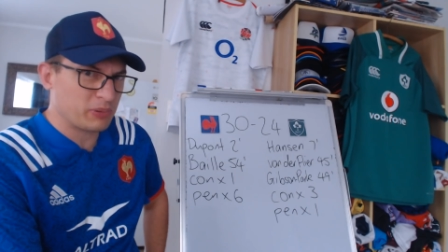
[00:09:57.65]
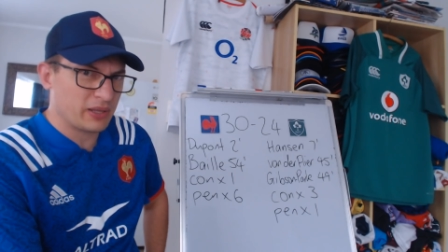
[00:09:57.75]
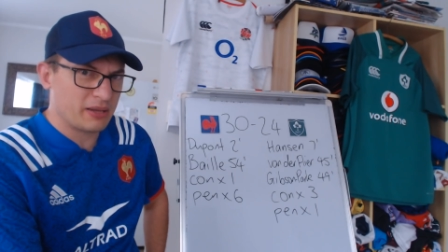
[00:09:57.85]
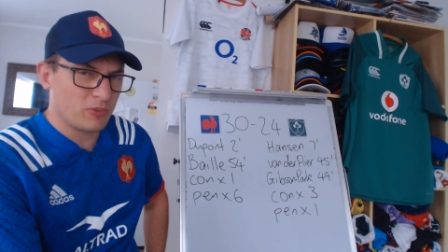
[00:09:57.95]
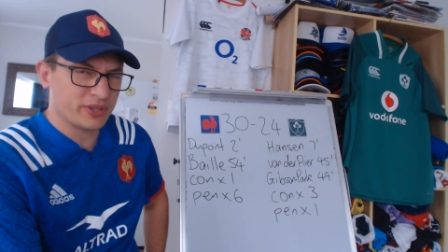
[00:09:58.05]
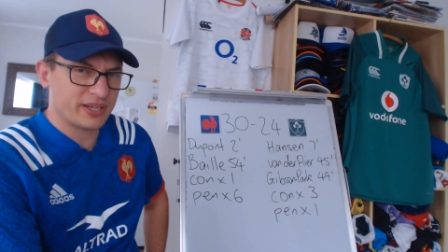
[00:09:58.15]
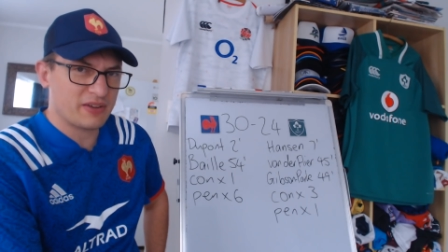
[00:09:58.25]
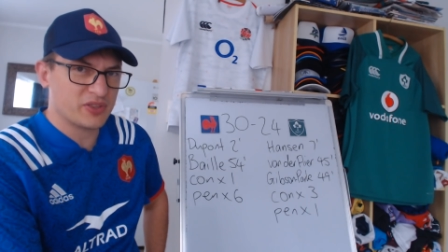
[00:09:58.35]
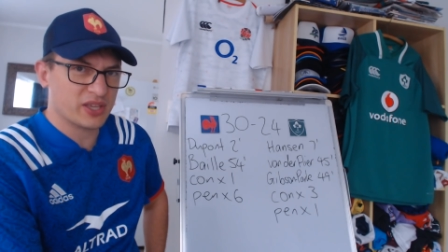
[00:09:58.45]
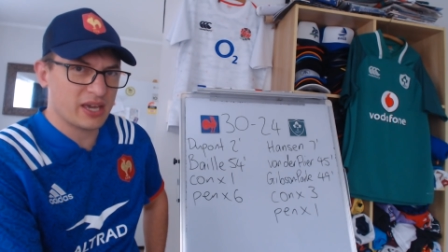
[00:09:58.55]
playing more than
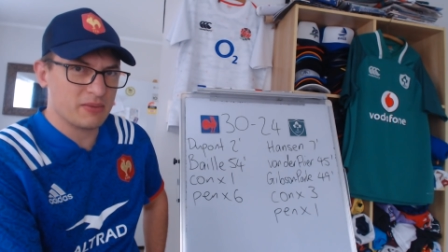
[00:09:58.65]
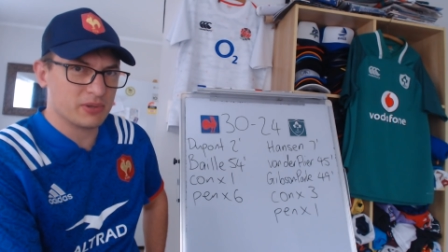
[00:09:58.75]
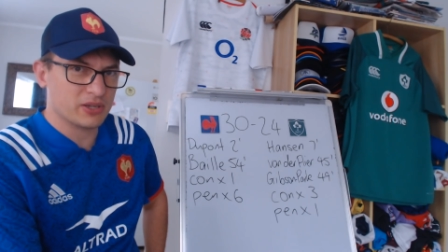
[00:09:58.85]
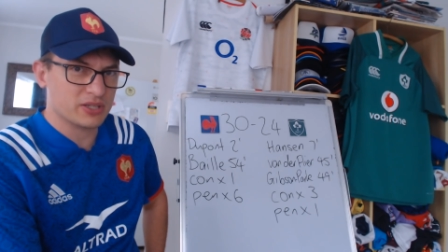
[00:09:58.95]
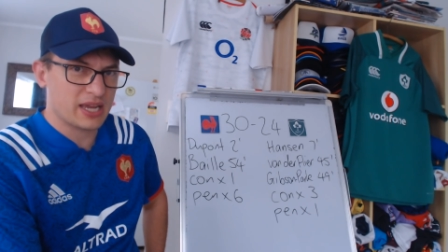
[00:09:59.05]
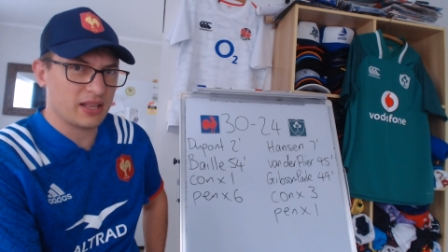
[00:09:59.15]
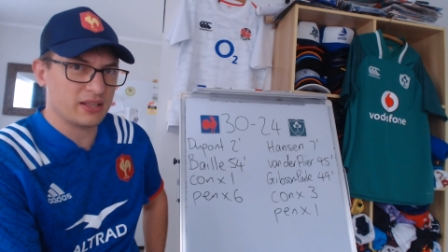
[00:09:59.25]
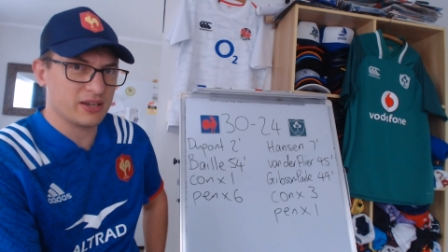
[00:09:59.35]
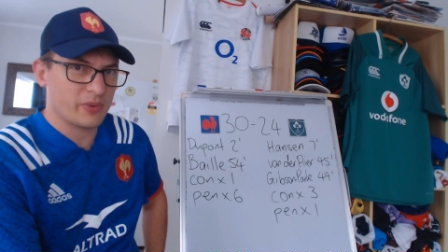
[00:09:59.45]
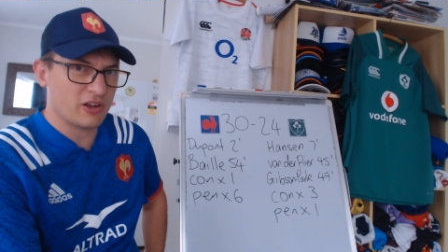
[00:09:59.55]
half the game because
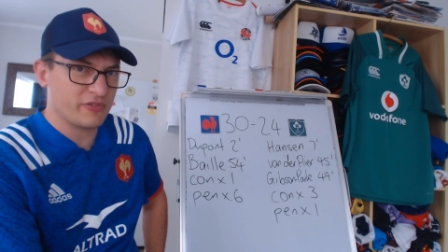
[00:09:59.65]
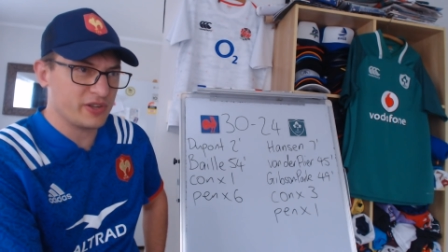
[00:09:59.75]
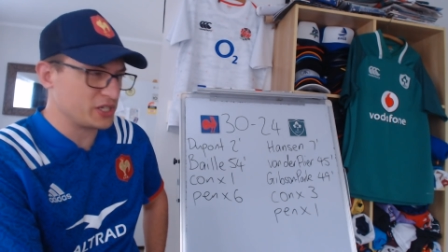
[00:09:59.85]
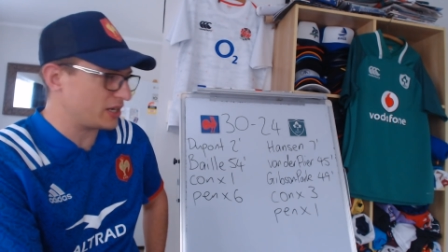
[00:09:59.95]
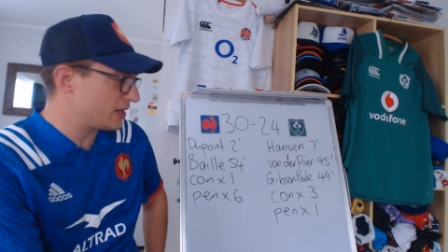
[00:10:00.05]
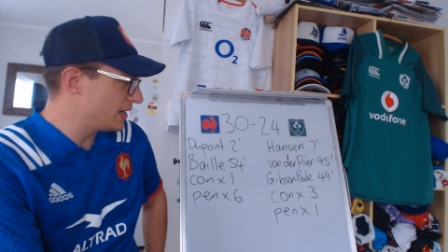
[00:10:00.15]
Kelleher went off injured,